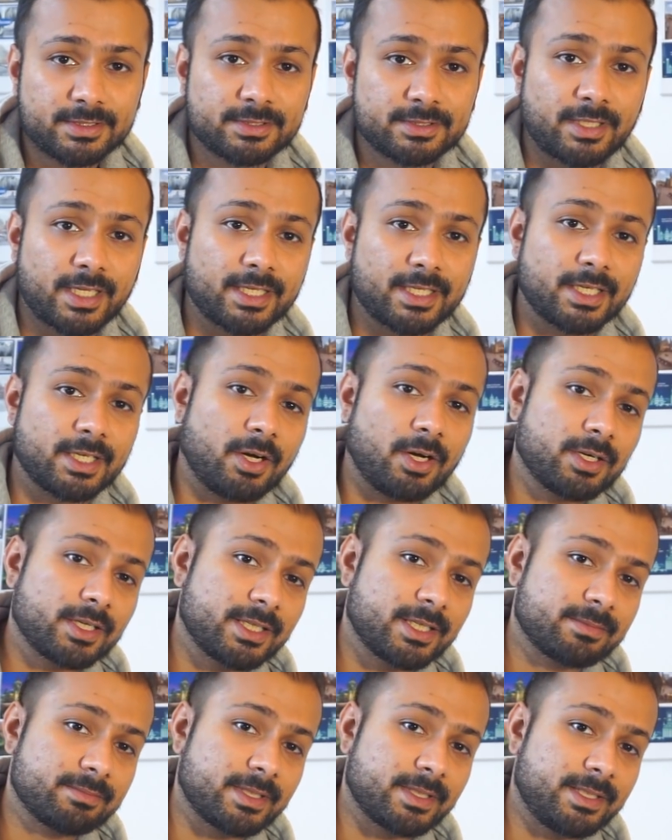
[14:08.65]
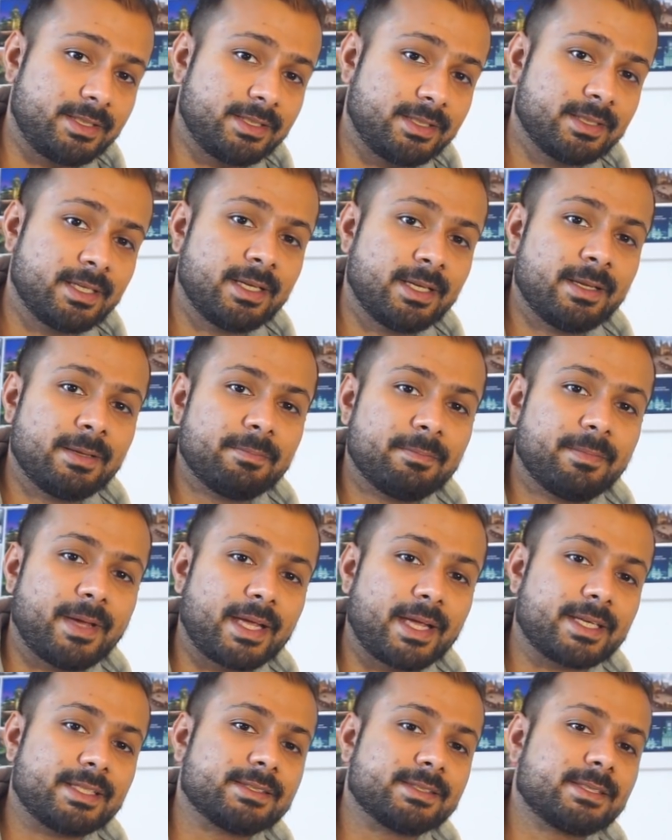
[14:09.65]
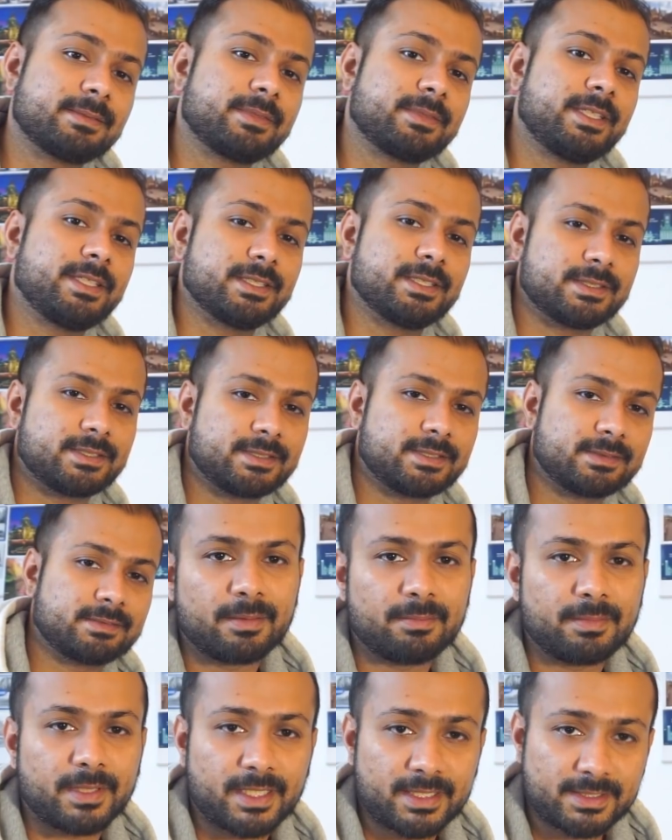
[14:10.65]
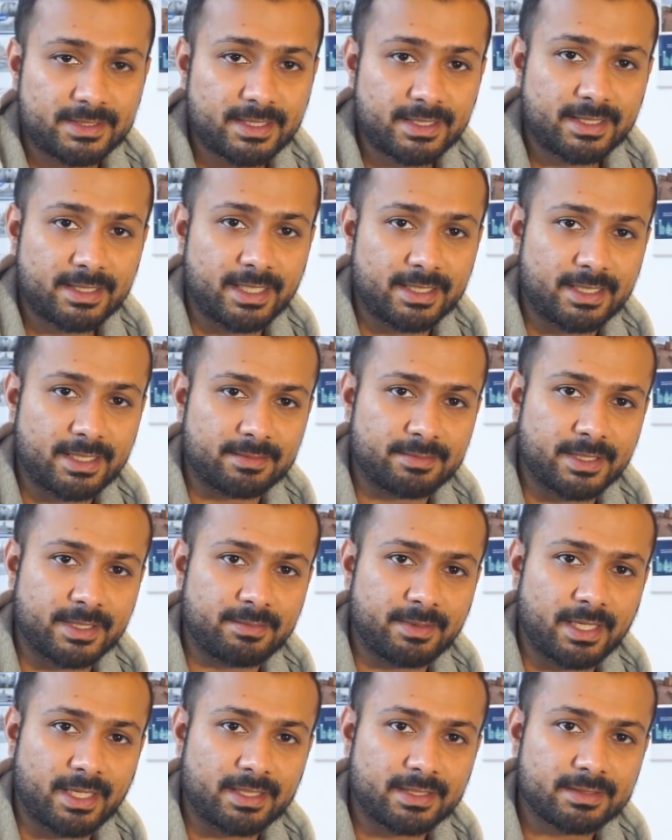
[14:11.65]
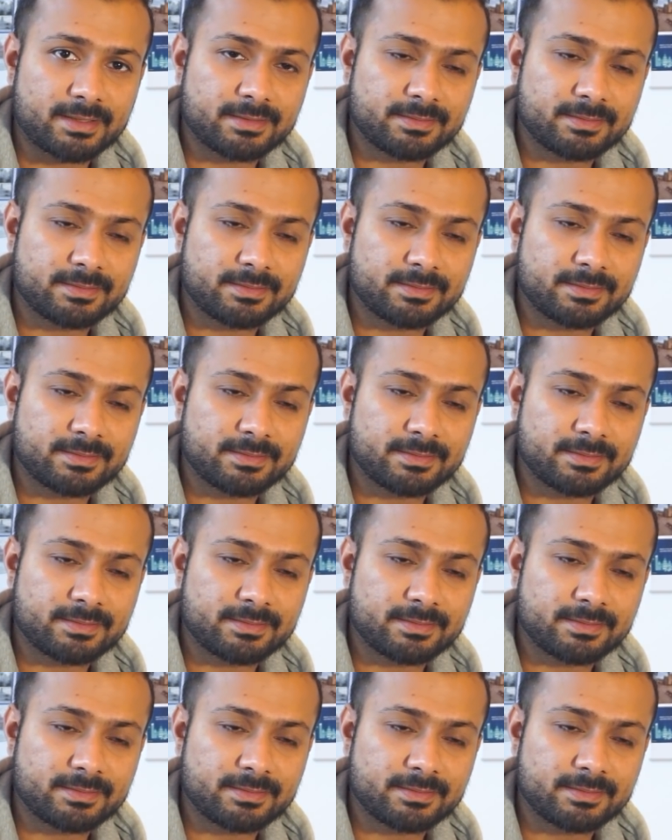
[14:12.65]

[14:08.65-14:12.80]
So I got that money back in some years, but I still get that money back.